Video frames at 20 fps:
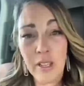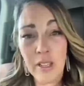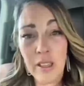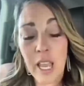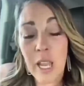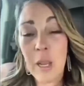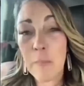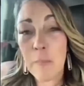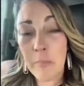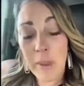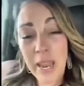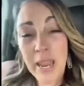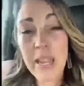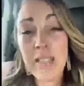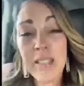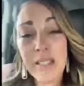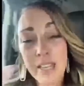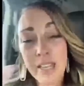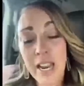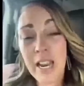Like, be a
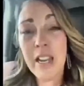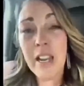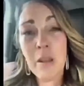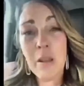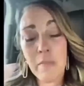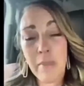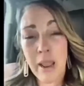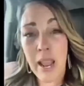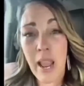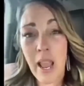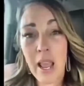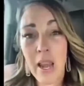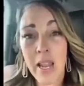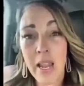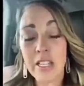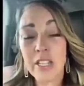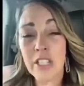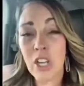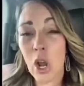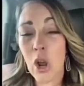stand-up man
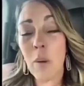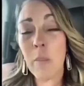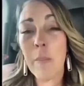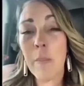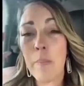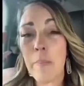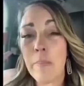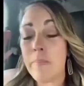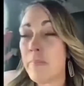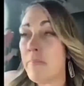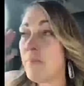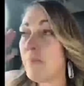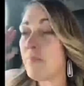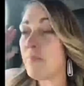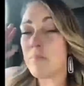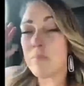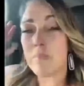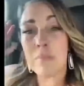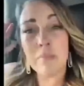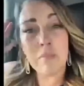and
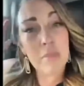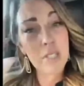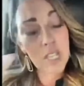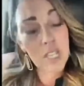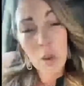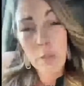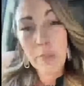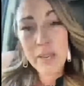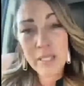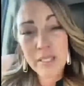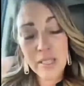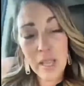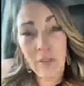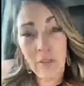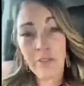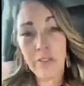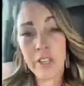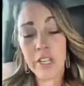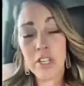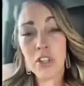don't be
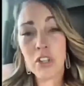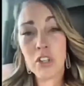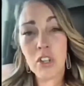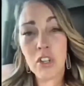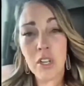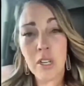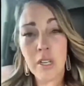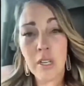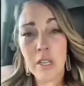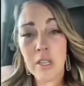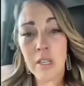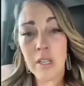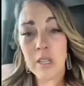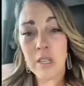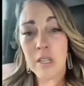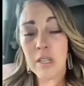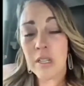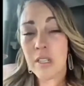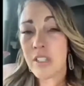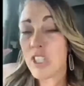selfish.
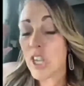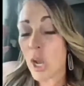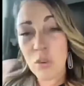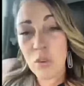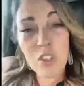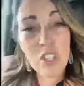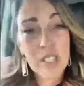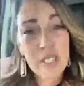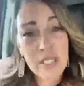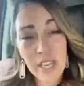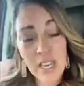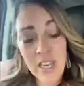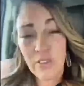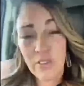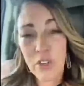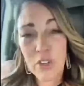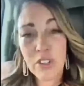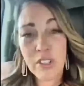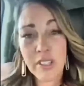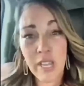Don't just think of
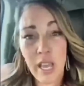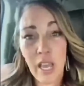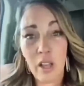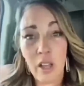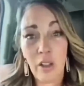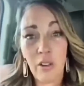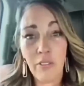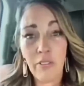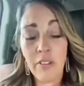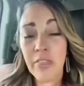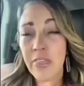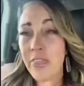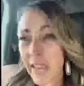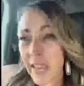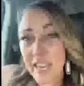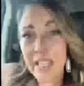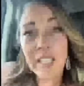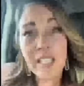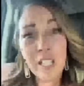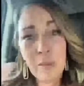yourself.
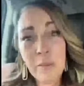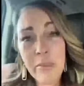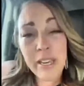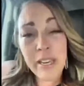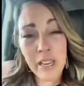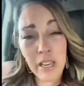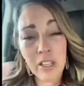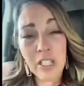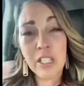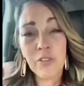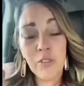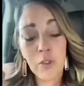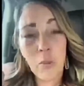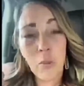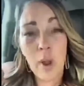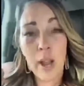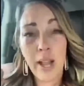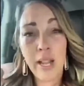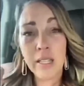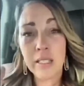Think of somebody else for
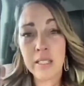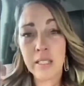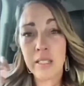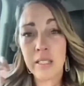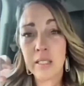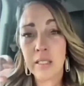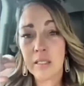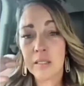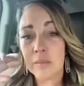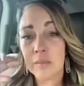once.